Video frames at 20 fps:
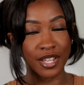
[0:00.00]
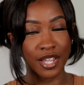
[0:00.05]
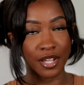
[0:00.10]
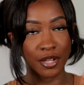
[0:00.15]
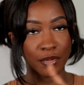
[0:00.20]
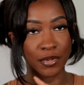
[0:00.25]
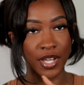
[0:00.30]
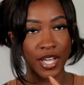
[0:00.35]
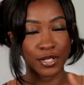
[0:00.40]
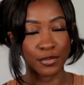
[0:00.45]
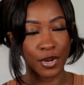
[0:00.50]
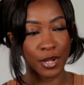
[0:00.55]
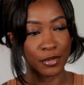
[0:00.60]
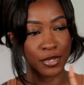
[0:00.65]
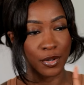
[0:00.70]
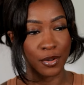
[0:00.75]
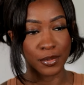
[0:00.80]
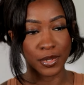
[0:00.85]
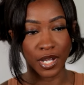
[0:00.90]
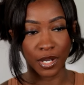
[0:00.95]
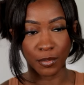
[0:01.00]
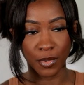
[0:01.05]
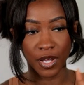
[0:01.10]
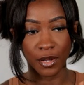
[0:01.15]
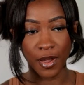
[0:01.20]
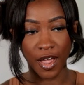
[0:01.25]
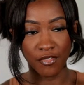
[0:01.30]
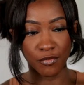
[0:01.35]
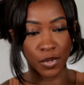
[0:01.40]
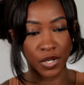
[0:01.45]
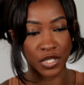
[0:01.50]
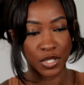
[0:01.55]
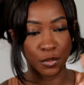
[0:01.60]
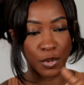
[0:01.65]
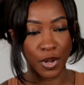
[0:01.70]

Um, you guys probably know what I'm talking about. I'll have a picture